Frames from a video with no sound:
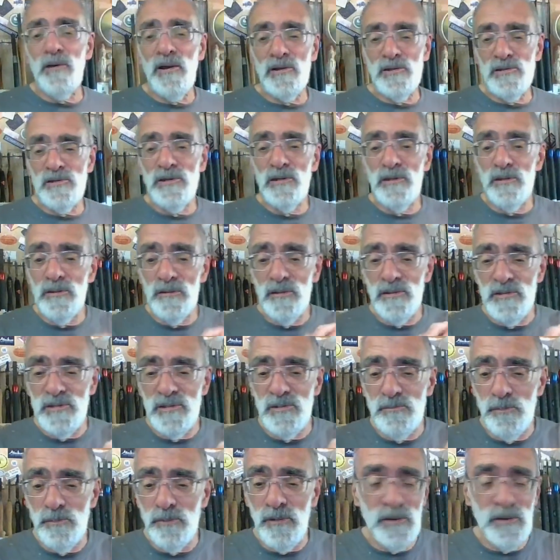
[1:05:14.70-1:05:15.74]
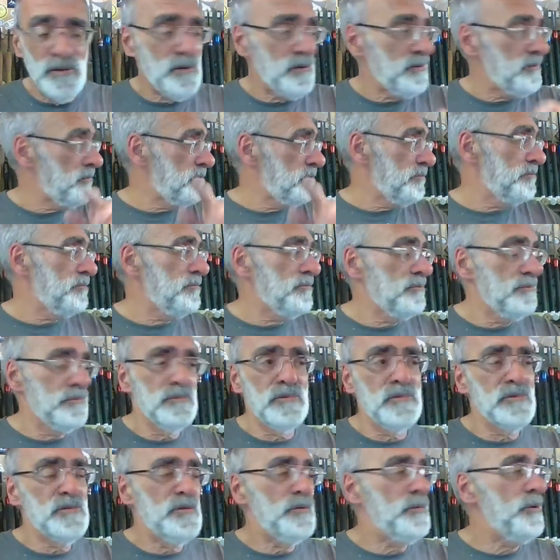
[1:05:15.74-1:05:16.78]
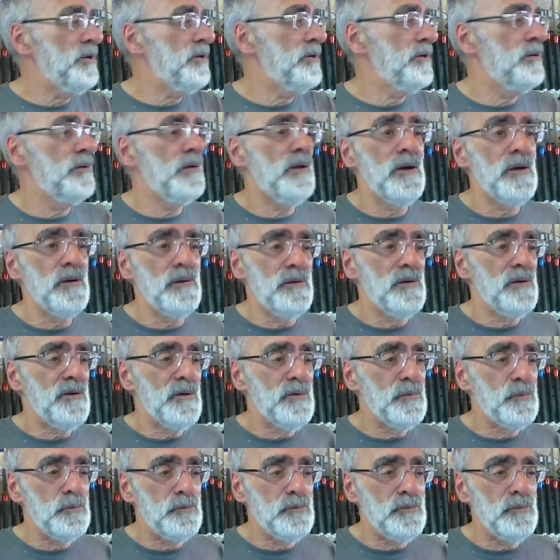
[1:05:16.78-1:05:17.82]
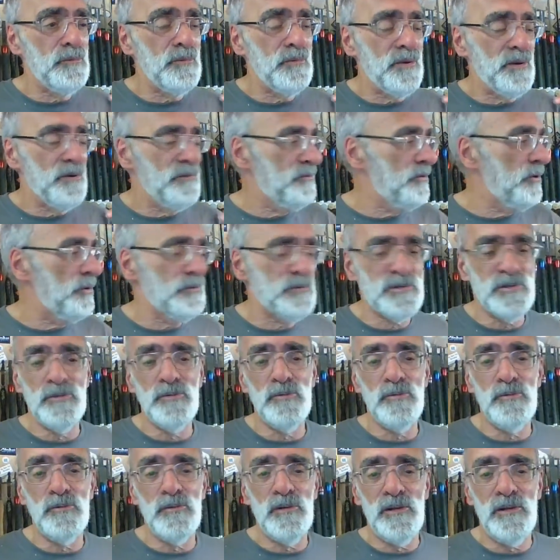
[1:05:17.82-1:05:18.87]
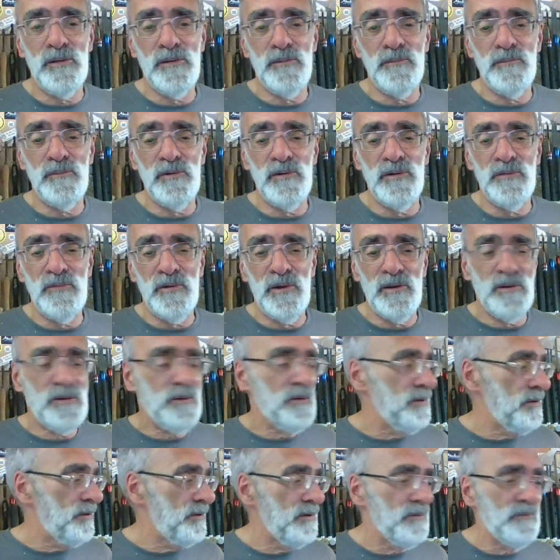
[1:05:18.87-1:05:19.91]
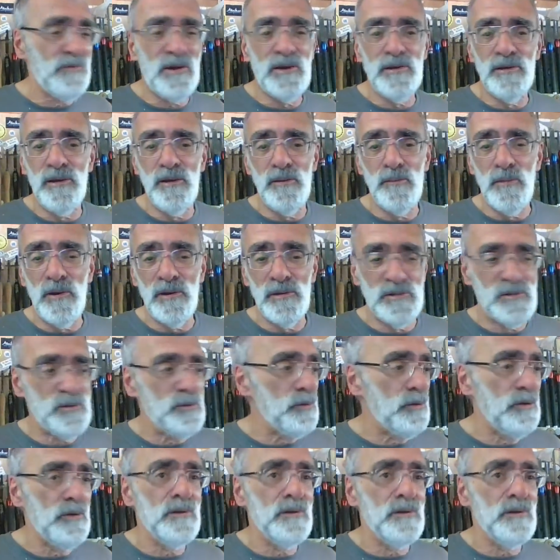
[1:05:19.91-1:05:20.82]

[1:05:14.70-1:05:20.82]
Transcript: actually, this is uh, to Ian. I, I have got to um, uh, Lavalier Max or